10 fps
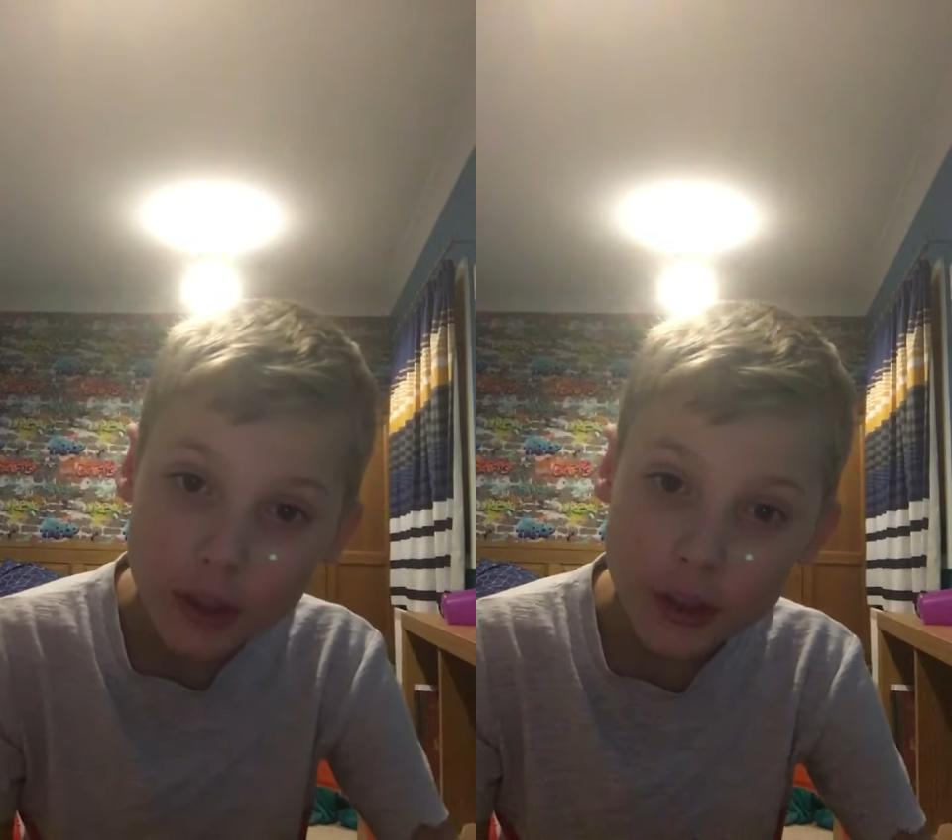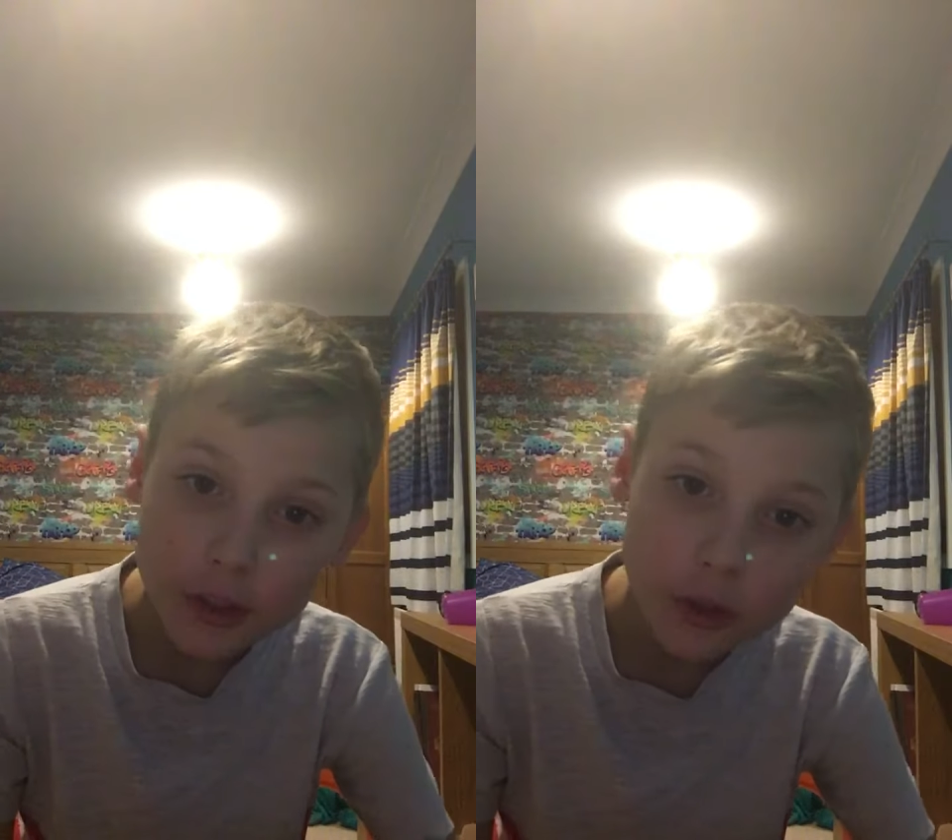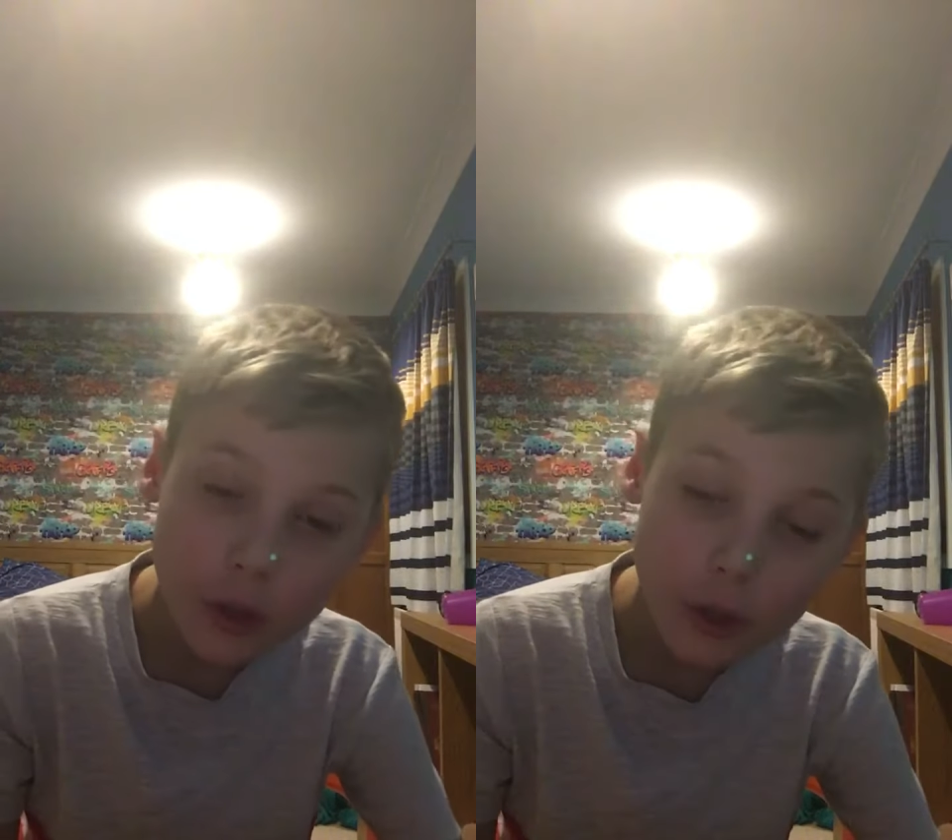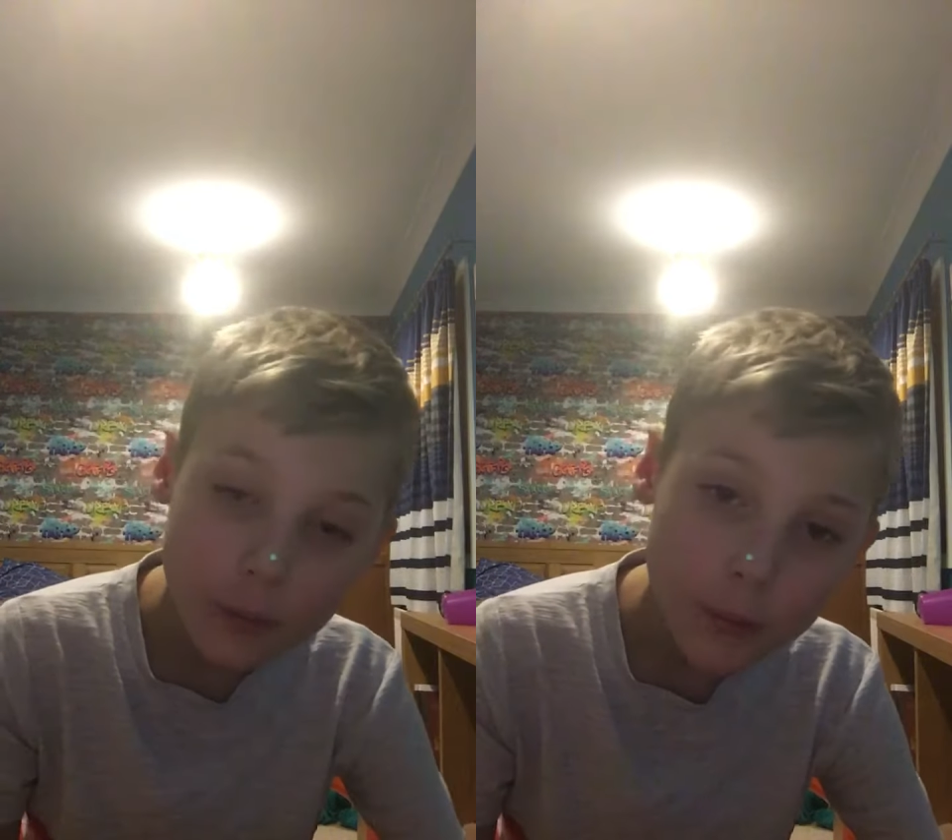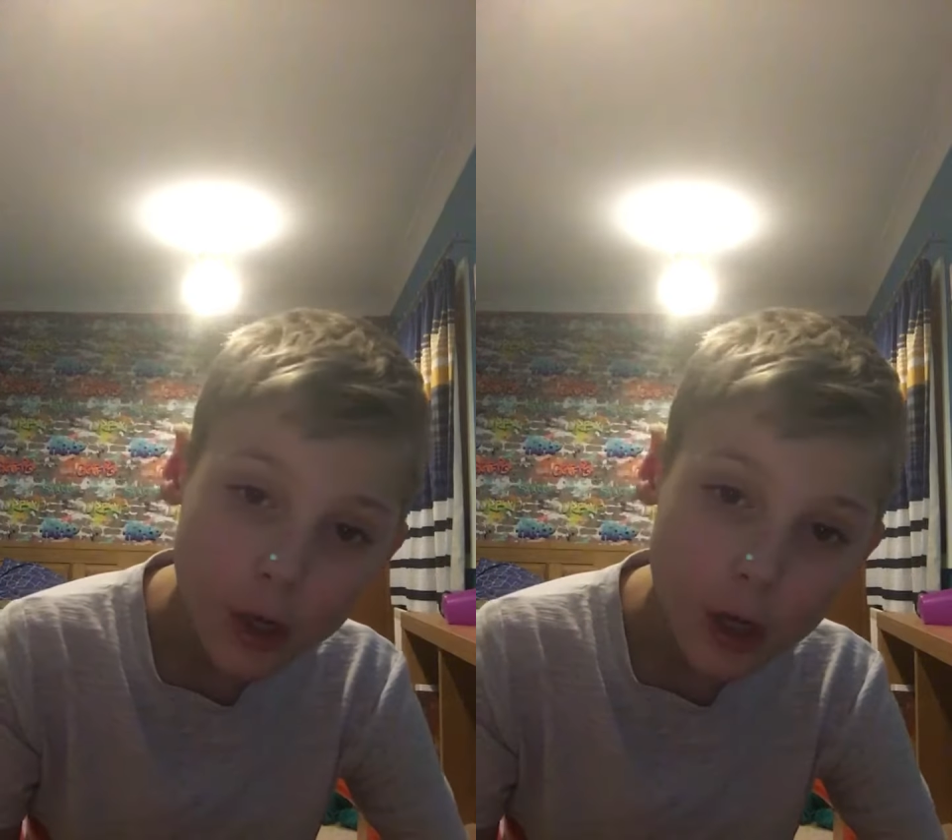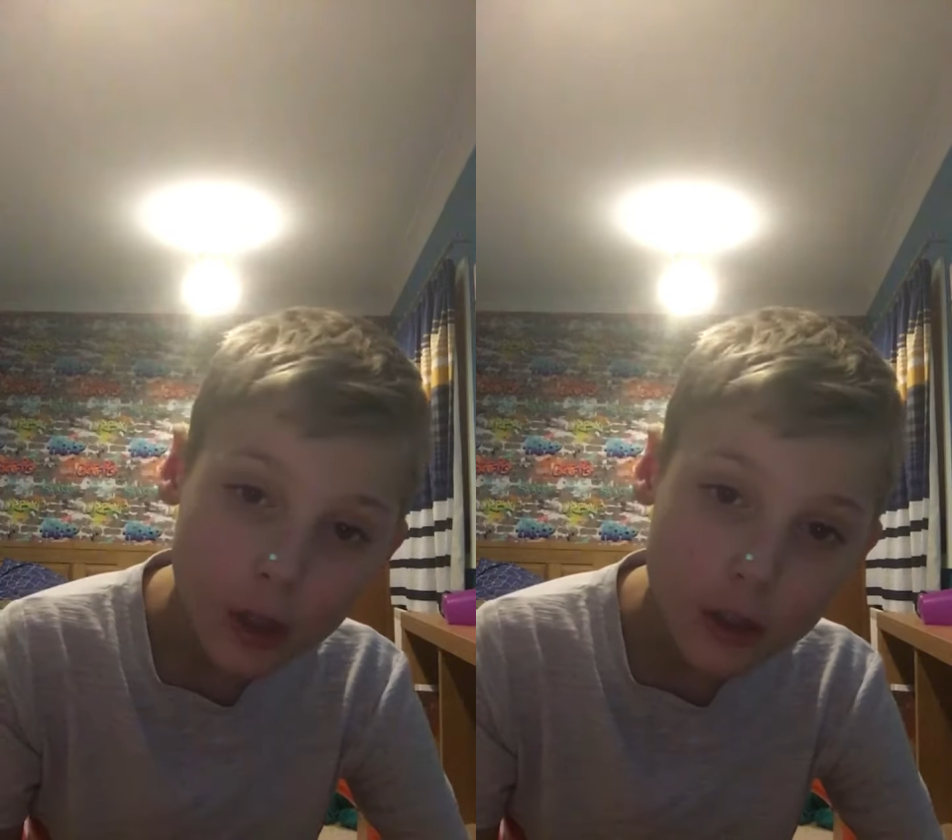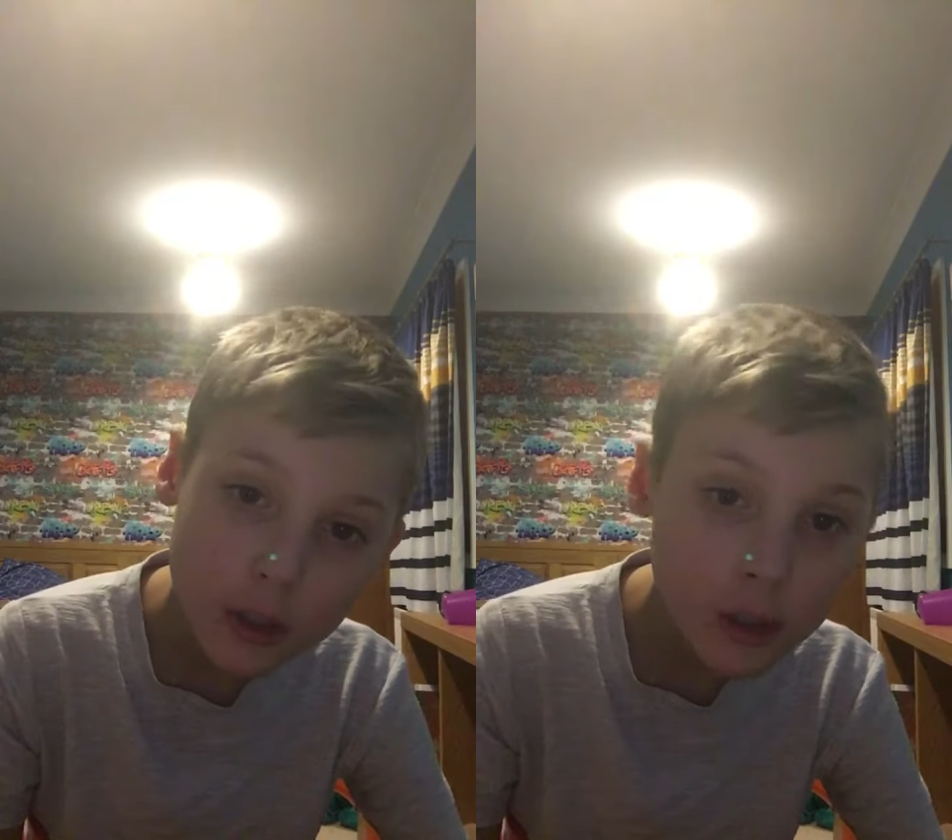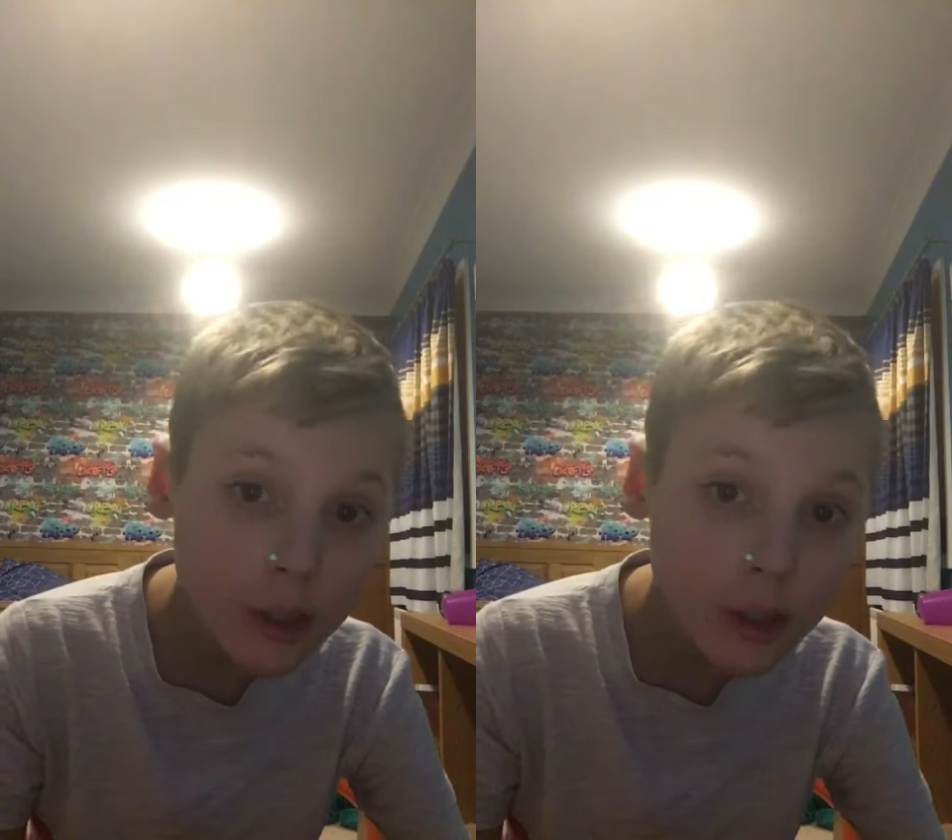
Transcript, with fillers: I need to do homework